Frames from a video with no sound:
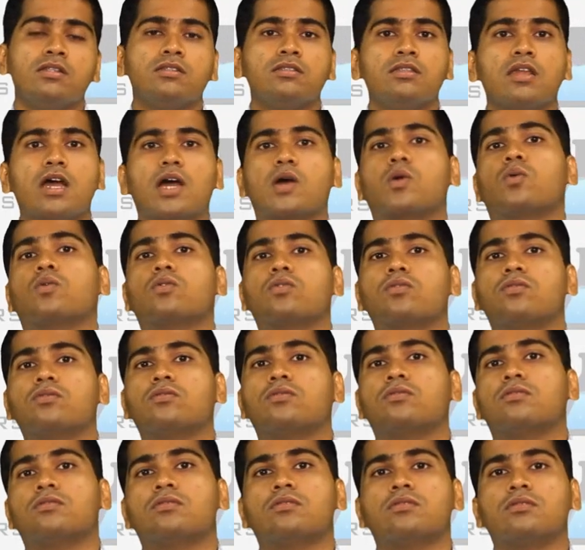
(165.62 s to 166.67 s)
Now,
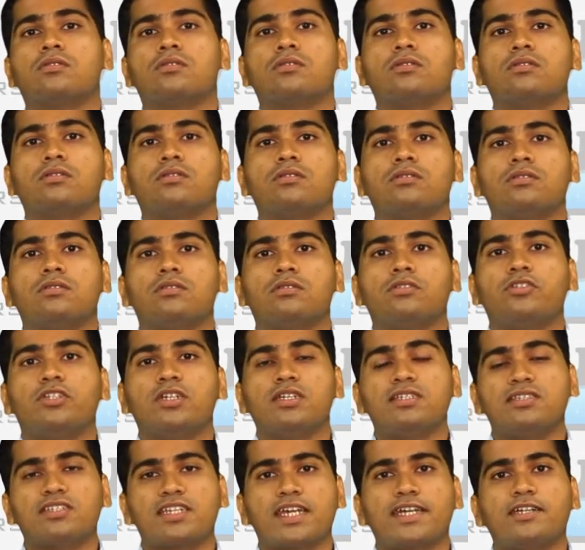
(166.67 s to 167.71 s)

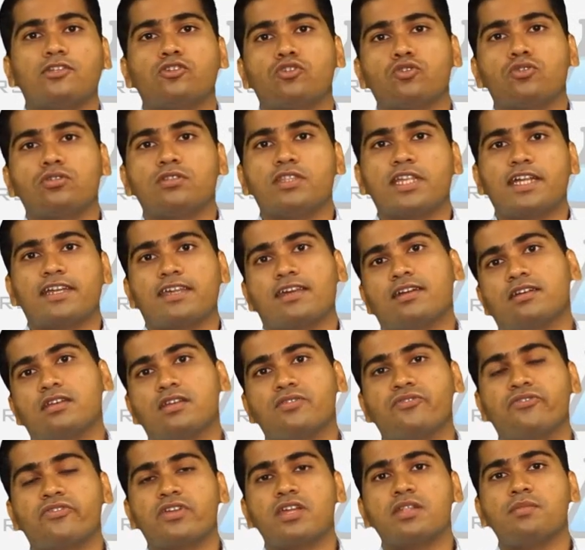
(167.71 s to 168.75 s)
just I told that there are
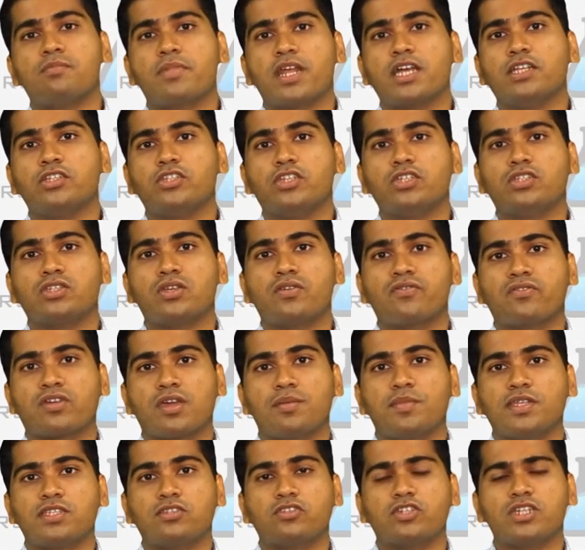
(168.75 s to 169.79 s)
different branches of
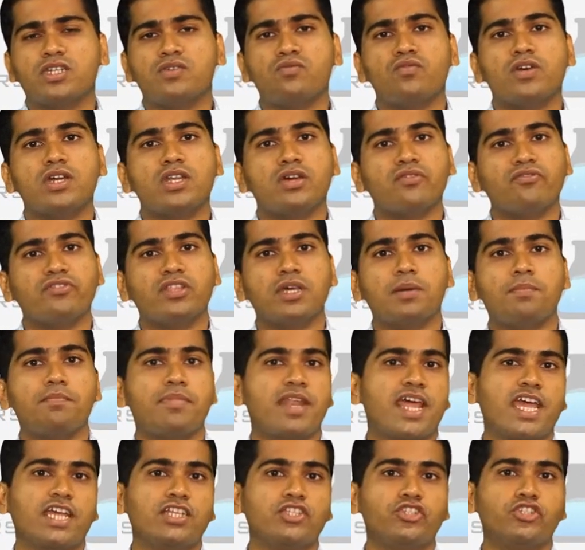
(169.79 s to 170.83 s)
chemistry. One of the
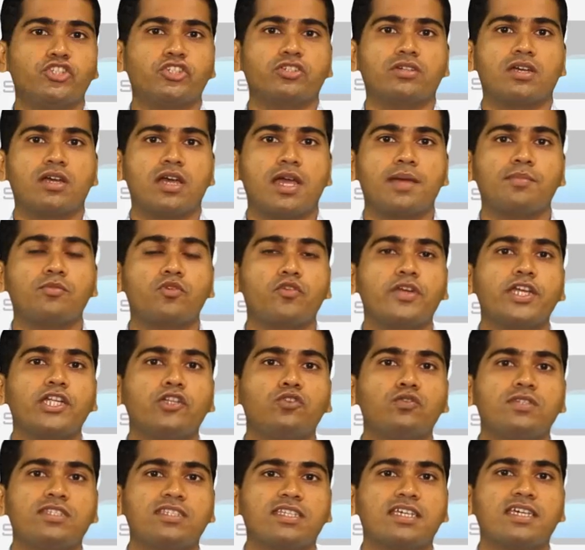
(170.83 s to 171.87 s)
branch I am going
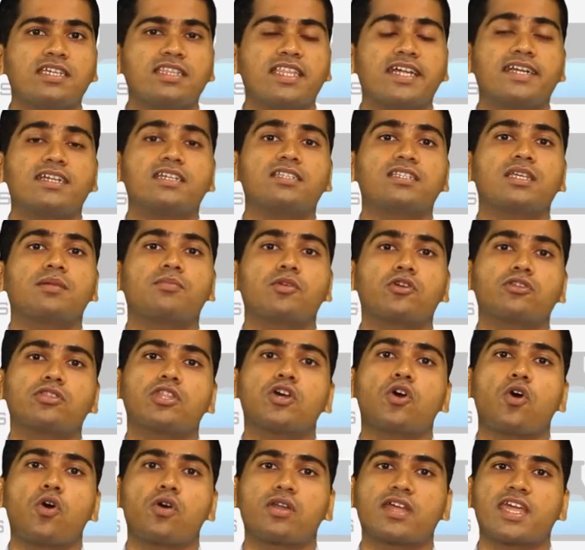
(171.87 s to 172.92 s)
to say, that is about
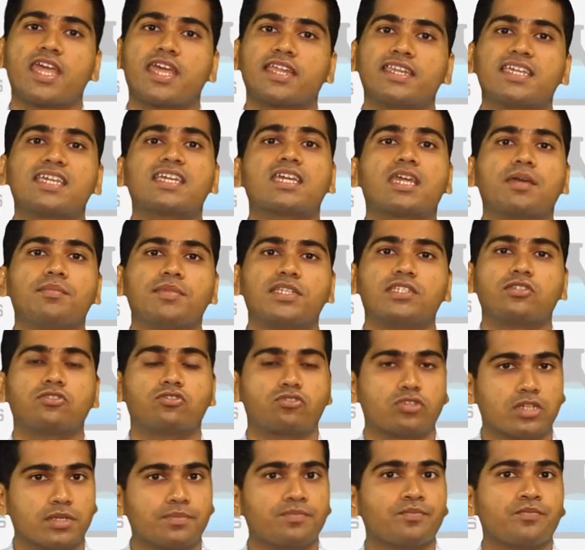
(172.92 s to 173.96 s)
the organic
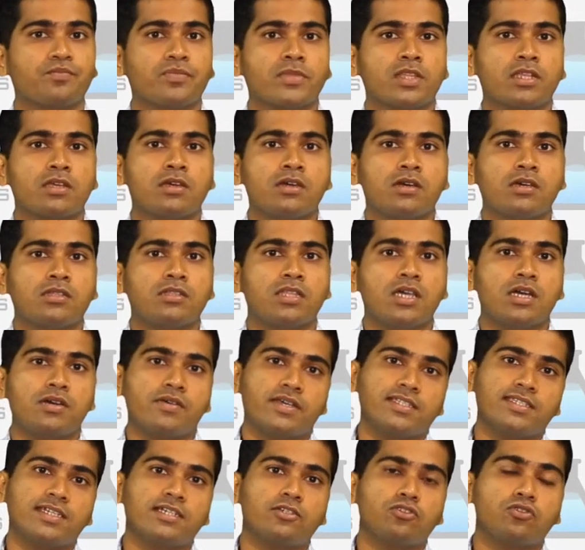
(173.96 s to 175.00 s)
chemistry. Now
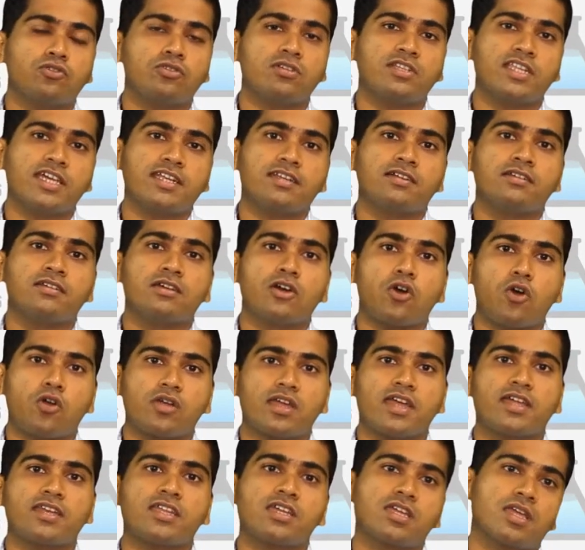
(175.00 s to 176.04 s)
as I told that under
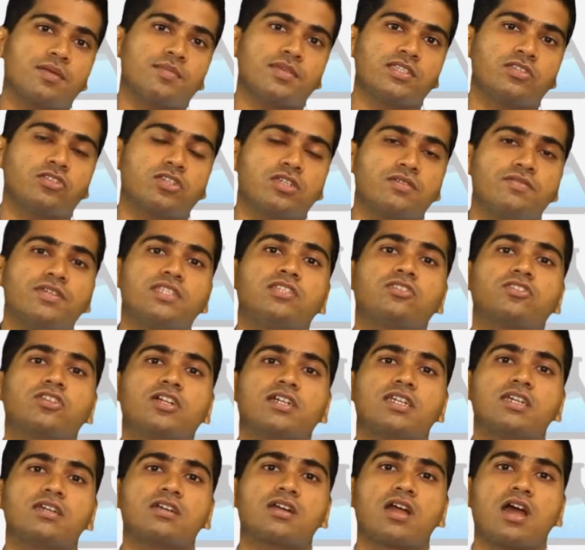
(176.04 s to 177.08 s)
organic chemistry we
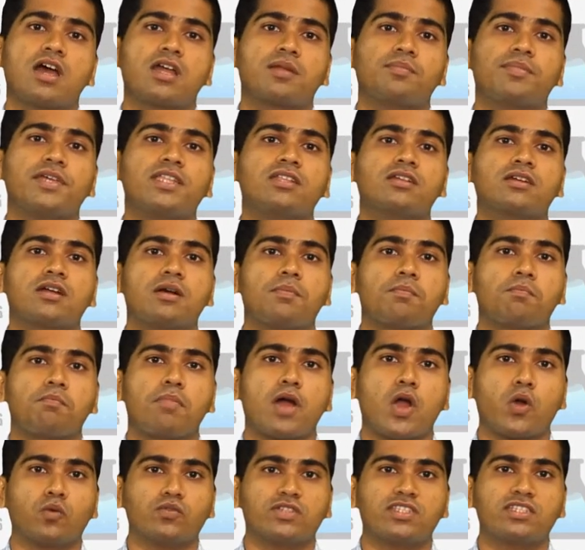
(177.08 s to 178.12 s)
study carbon
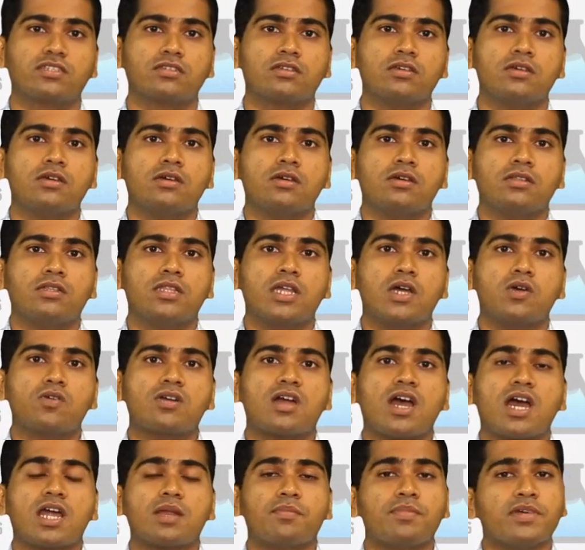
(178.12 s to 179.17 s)
compounds. Now
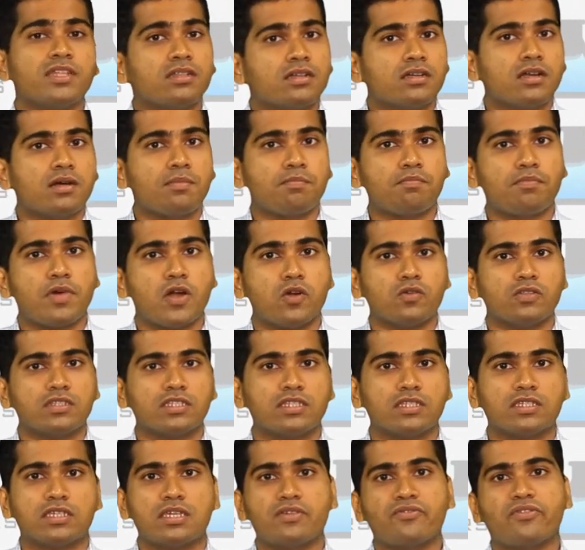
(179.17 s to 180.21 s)
carbon
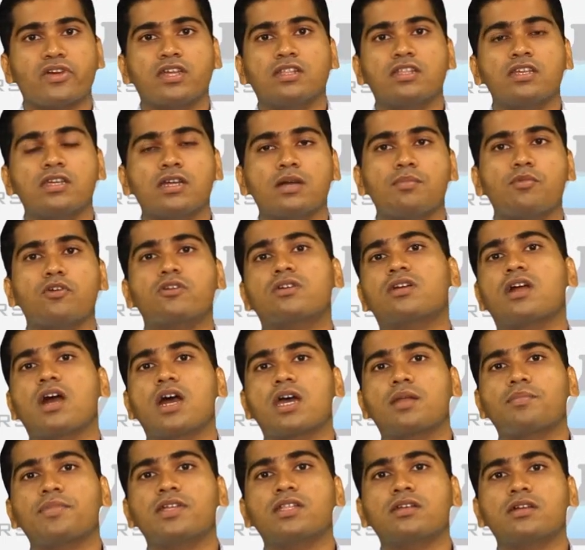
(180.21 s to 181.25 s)
compounds, if I think about
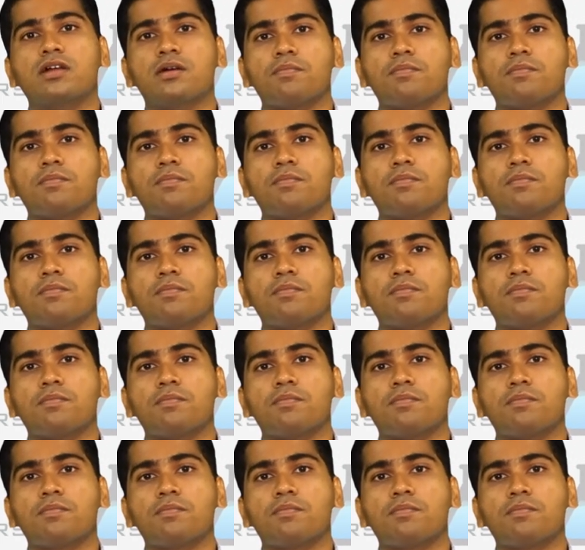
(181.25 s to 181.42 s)
carbon